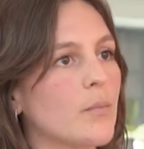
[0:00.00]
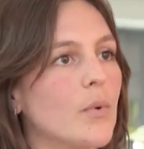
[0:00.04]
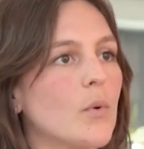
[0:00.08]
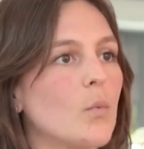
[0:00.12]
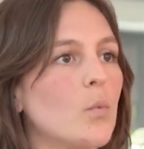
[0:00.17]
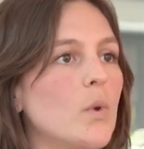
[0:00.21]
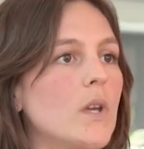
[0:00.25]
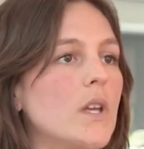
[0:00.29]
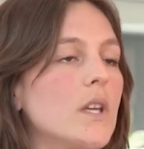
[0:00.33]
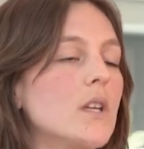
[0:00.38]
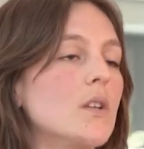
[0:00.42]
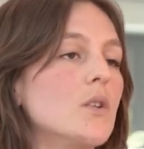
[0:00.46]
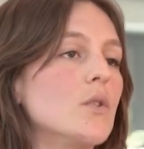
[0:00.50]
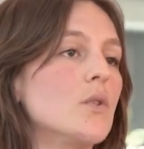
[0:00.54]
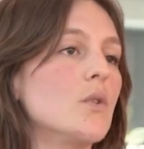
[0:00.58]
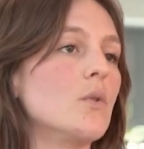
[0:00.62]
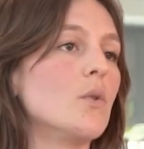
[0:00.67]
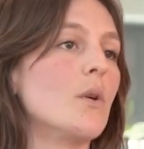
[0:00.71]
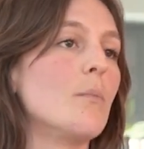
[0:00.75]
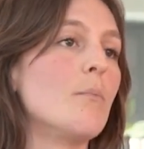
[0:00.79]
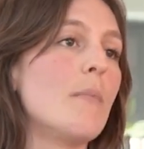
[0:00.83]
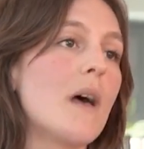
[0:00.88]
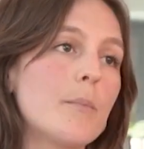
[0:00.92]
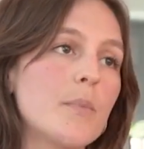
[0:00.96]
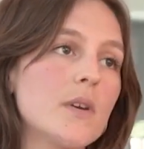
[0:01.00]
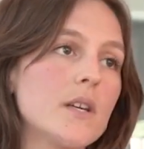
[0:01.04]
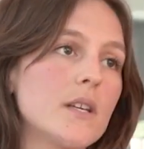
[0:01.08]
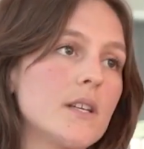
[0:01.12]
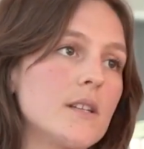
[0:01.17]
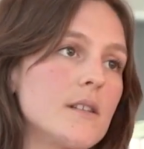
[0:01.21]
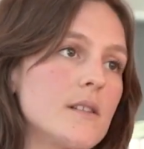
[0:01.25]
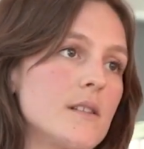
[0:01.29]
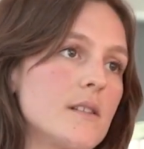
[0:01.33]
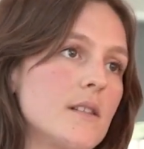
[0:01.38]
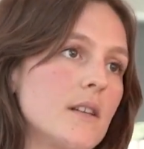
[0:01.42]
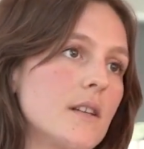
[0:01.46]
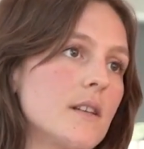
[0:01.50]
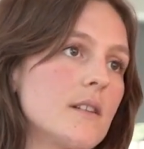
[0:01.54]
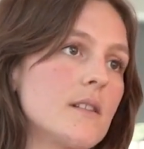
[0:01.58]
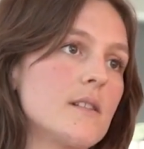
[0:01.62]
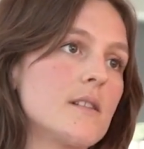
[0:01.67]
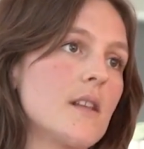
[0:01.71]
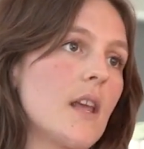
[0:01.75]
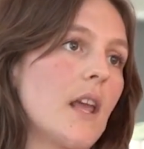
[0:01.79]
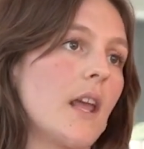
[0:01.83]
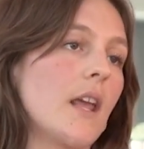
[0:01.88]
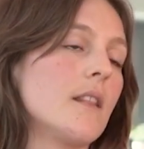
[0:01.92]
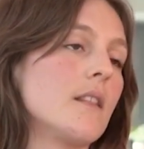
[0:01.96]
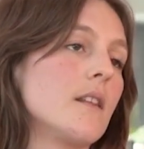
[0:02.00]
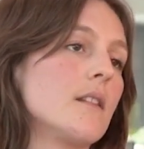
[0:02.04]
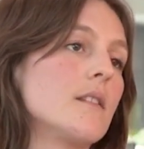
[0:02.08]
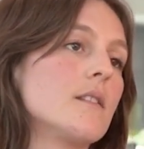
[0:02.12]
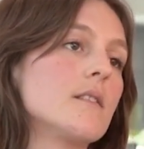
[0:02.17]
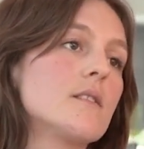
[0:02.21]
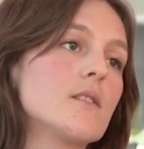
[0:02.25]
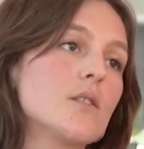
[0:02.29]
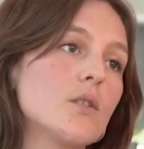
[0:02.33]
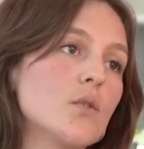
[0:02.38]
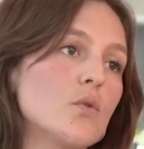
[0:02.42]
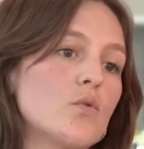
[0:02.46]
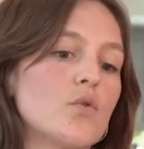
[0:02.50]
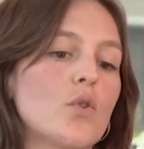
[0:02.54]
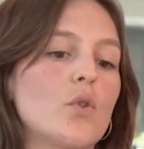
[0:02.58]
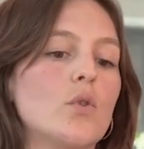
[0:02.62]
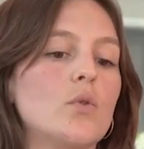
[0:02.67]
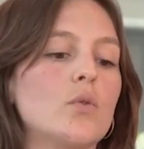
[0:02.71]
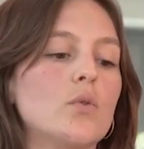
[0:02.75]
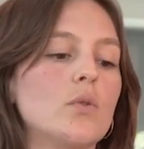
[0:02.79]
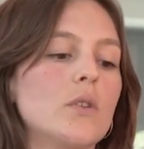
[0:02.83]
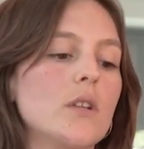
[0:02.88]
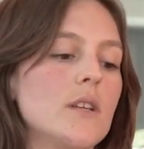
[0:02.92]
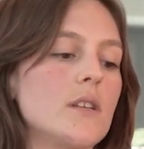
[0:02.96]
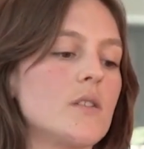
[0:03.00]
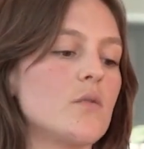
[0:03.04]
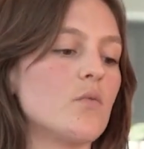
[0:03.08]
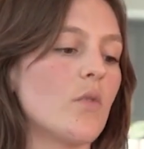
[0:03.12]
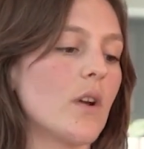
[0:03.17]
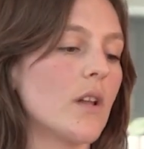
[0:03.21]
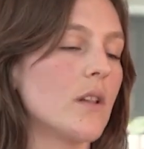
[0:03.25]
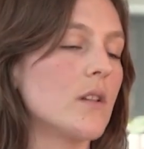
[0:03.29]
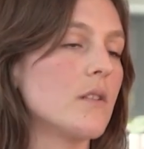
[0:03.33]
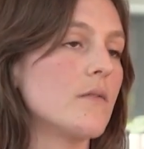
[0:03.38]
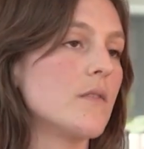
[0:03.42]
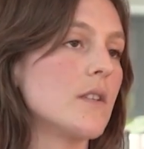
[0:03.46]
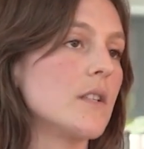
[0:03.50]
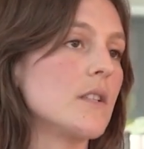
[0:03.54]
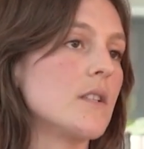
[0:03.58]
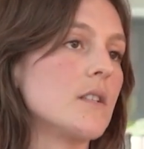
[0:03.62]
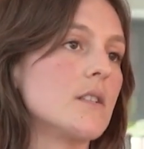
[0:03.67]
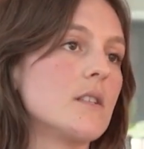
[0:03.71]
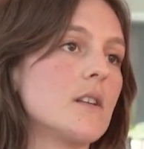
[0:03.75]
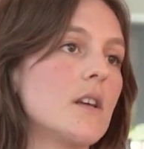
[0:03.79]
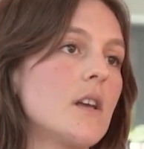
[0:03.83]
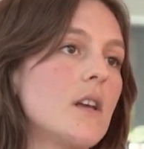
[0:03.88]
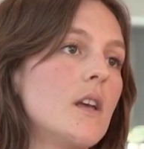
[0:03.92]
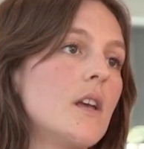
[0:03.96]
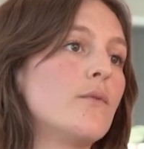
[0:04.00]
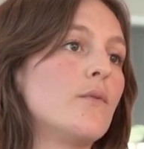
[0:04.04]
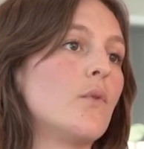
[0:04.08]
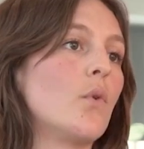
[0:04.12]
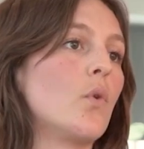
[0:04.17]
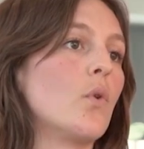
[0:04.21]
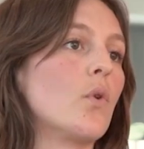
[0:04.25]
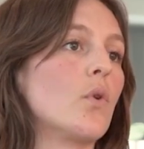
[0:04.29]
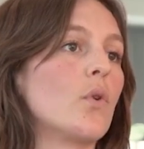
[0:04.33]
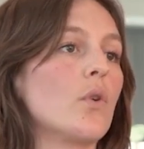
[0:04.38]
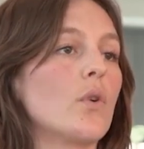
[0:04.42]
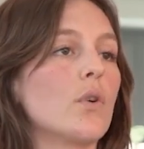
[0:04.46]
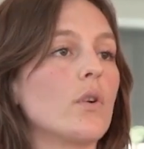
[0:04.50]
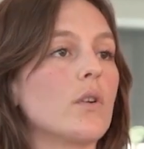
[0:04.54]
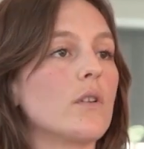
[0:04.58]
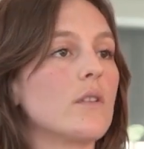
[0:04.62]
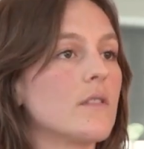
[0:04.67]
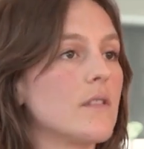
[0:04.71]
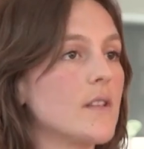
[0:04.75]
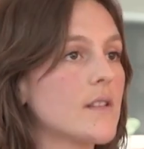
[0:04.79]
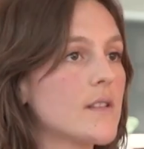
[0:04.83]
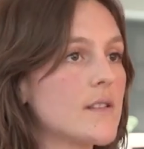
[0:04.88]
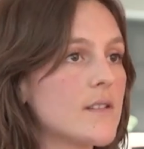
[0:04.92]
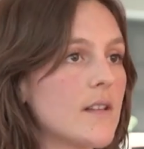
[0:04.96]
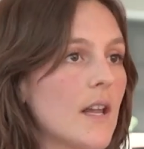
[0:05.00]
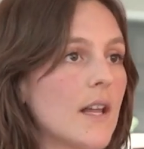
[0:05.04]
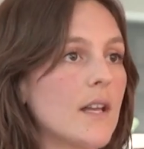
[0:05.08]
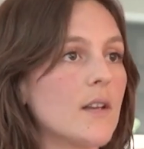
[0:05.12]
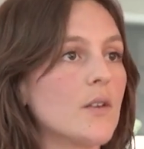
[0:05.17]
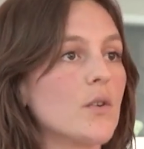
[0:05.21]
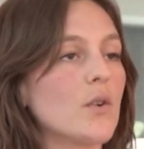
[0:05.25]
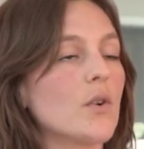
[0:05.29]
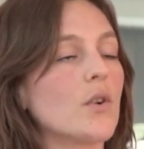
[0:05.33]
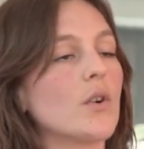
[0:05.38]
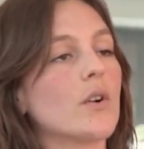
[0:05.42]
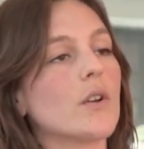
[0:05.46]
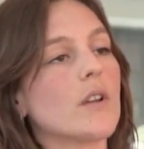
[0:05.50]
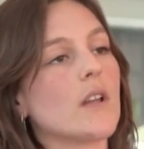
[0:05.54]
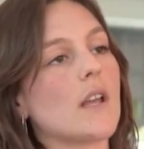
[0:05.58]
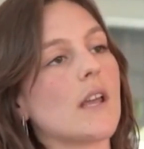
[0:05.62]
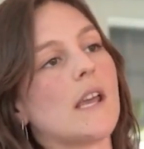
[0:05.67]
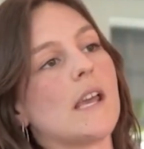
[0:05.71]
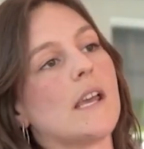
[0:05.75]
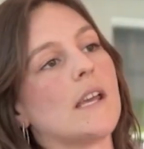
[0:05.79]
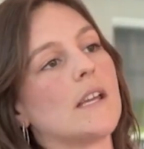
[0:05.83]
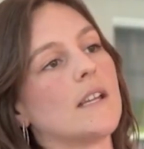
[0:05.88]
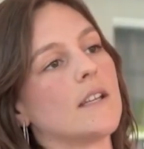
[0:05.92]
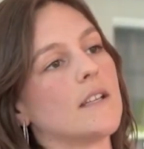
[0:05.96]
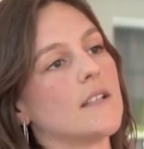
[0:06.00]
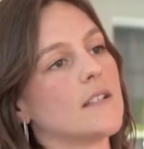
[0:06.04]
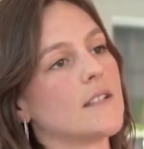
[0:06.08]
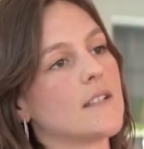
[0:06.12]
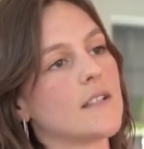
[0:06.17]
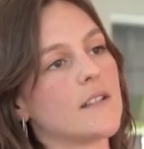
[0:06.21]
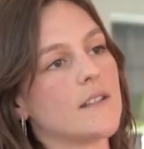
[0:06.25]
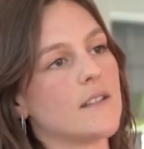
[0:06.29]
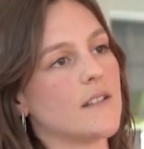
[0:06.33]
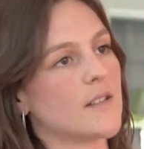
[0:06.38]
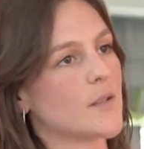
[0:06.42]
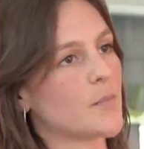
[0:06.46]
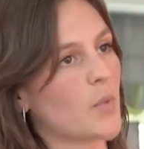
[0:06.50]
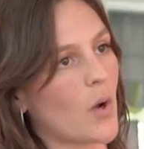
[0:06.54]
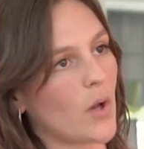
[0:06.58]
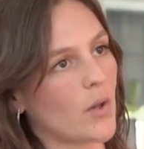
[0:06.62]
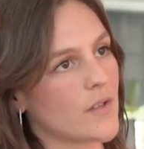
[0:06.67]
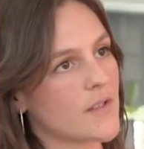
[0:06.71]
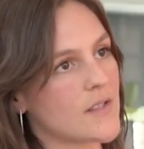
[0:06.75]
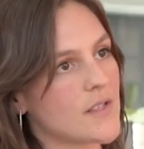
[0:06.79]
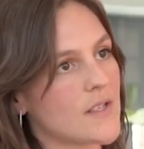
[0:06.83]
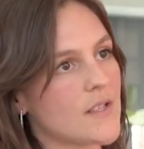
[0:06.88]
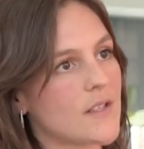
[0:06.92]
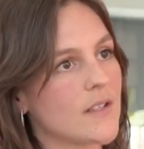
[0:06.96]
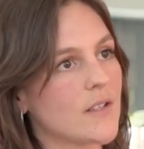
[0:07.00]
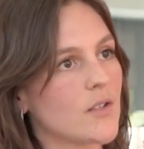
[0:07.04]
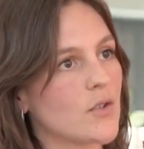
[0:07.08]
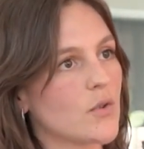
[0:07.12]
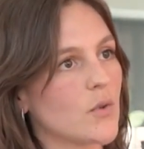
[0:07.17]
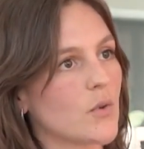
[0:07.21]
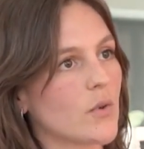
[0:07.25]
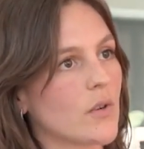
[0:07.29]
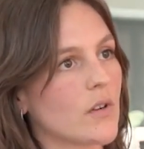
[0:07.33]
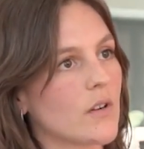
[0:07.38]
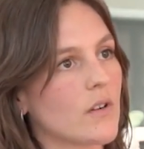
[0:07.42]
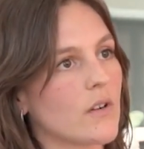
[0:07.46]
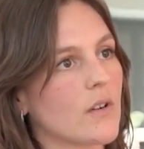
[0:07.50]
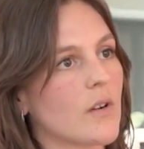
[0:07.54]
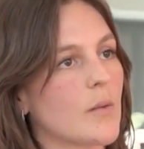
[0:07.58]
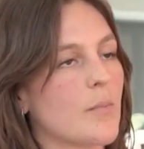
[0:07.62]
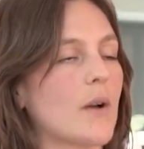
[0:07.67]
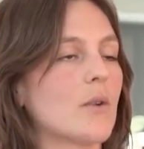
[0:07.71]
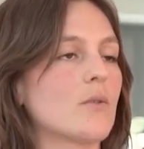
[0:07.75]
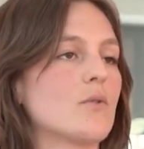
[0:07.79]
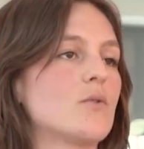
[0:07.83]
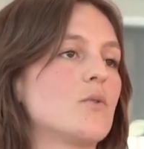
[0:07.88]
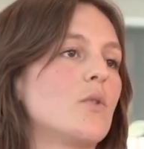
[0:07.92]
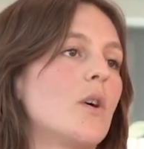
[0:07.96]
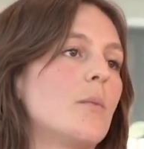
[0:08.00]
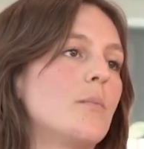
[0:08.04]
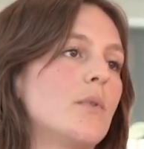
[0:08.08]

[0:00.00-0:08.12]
But we can do a mapping instead, saying that this control is relevant for this standard and this policy that you are about to